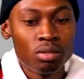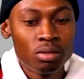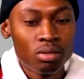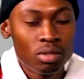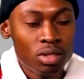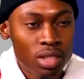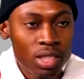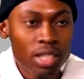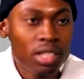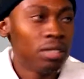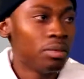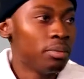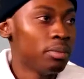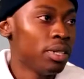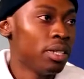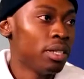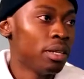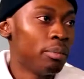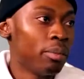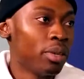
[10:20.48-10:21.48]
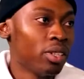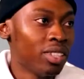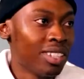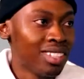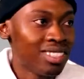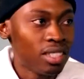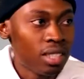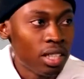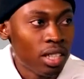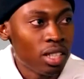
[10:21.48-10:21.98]
teach me about
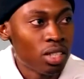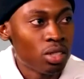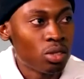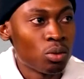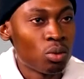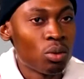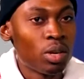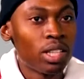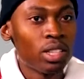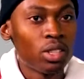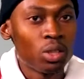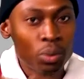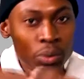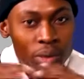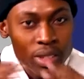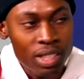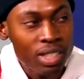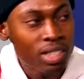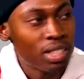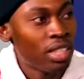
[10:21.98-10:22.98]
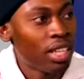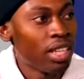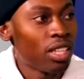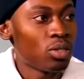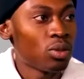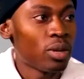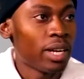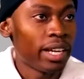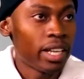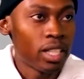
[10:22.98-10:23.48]
these things, who are doing these
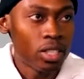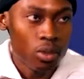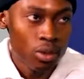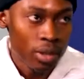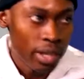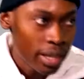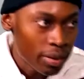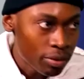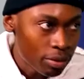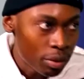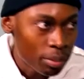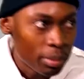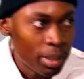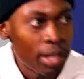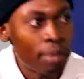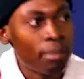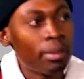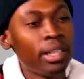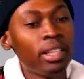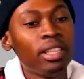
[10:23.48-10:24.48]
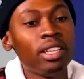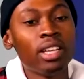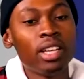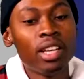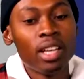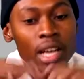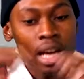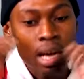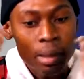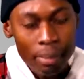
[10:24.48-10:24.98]
things, so I get to learn from them and
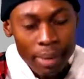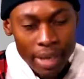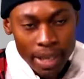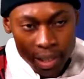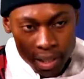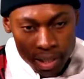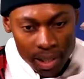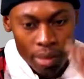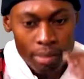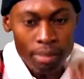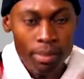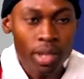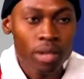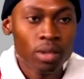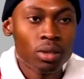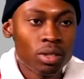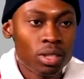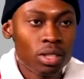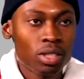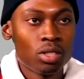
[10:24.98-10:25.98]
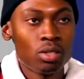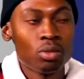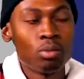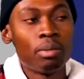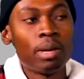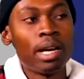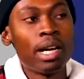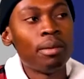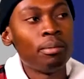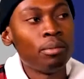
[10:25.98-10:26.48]
apply the same method into
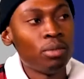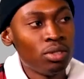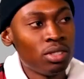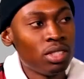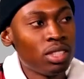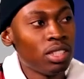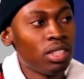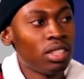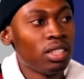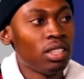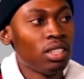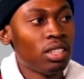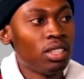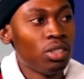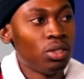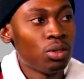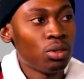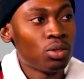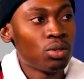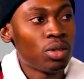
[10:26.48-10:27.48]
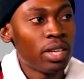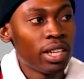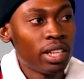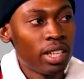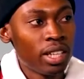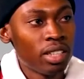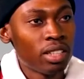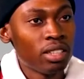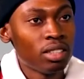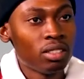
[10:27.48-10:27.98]
my music, so I
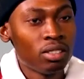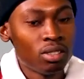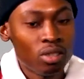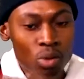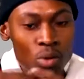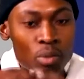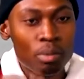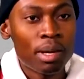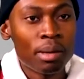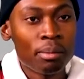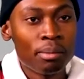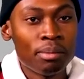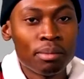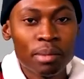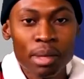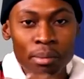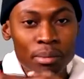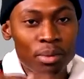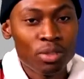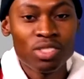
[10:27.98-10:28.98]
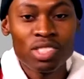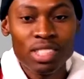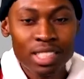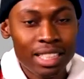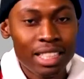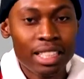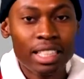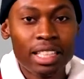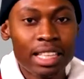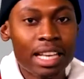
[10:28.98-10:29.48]
can know my
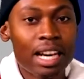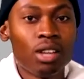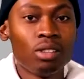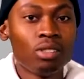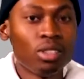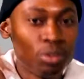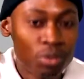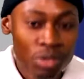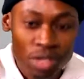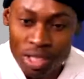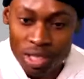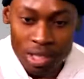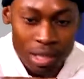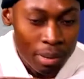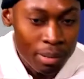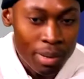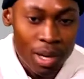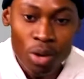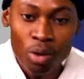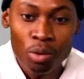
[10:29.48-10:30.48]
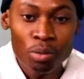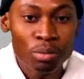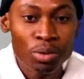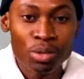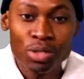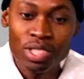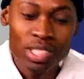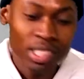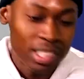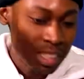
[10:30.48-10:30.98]
music in and out, register my own
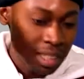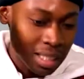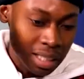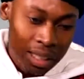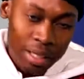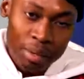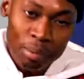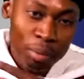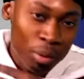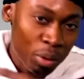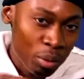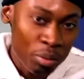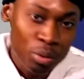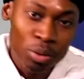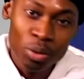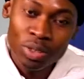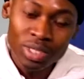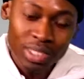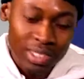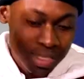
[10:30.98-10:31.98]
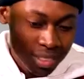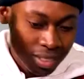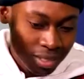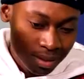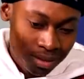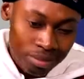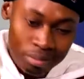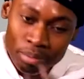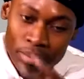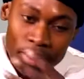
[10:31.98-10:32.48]
music, promote,
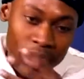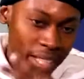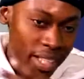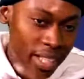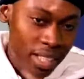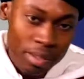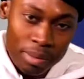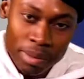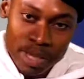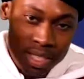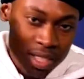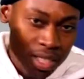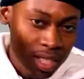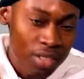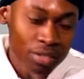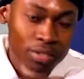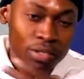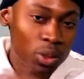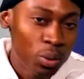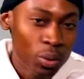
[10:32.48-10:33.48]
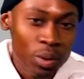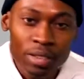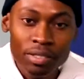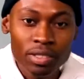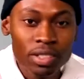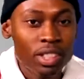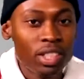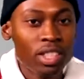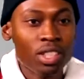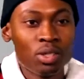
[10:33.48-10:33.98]
manage myself, do
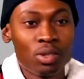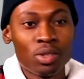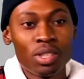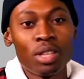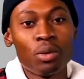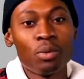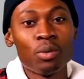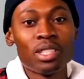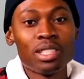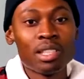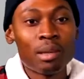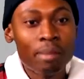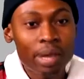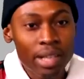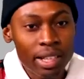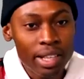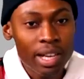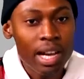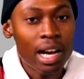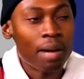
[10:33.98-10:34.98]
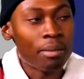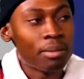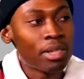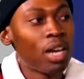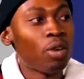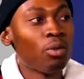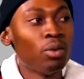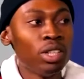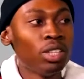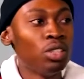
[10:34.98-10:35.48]
everything, so that when somebody comes,
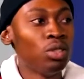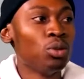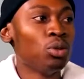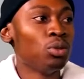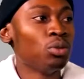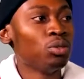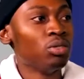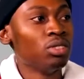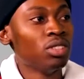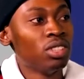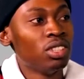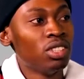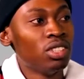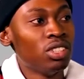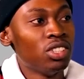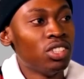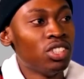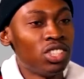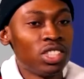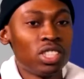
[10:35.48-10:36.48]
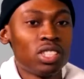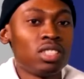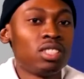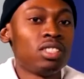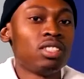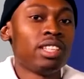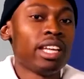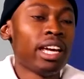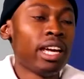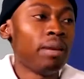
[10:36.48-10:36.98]
I already know. It's
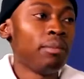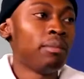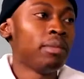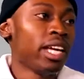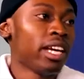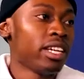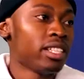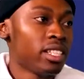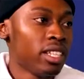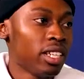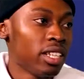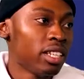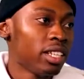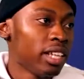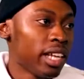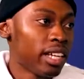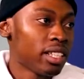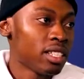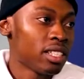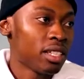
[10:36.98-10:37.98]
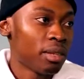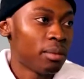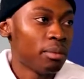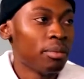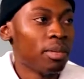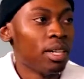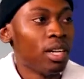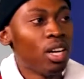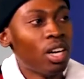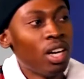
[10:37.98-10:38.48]
just them like taking like
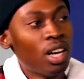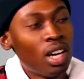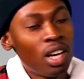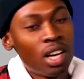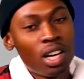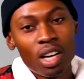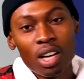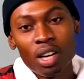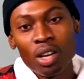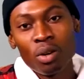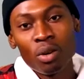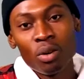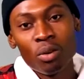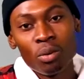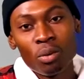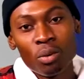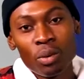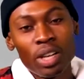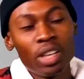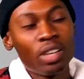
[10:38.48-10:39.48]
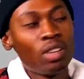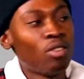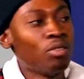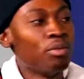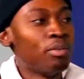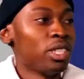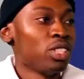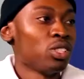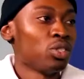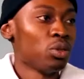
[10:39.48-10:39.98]
some work
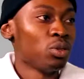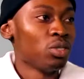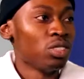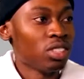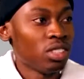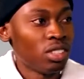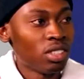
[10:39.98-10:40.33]
off my shoulders.